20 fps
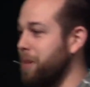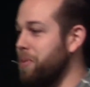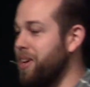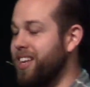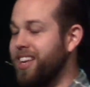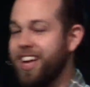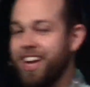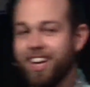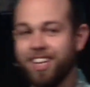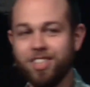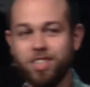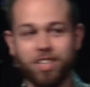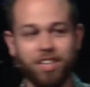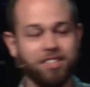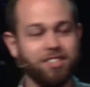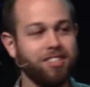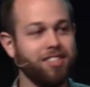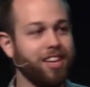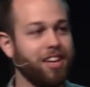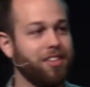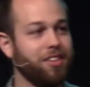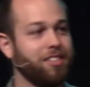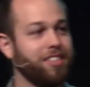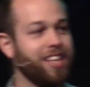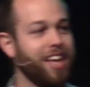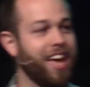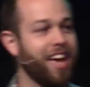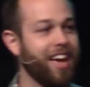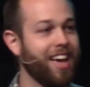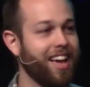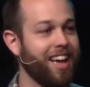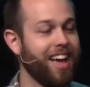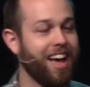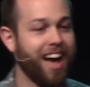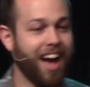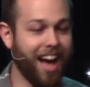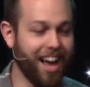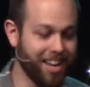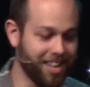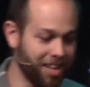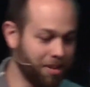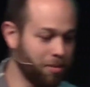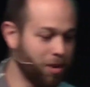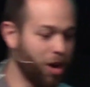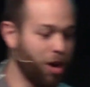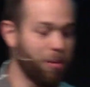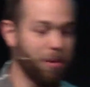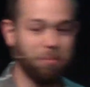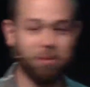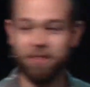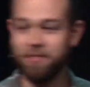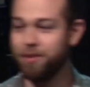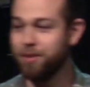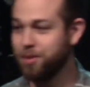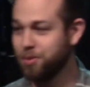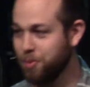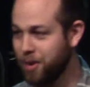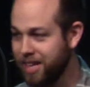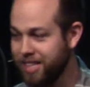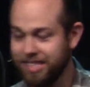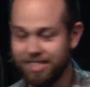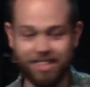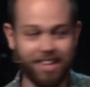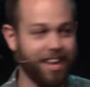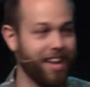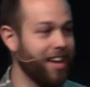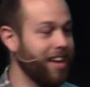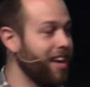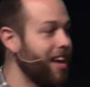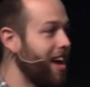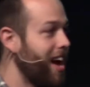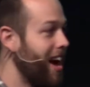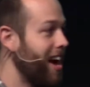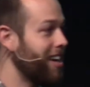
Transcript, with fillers: I mean, just the other day, I come home. I believe it was Wednesday.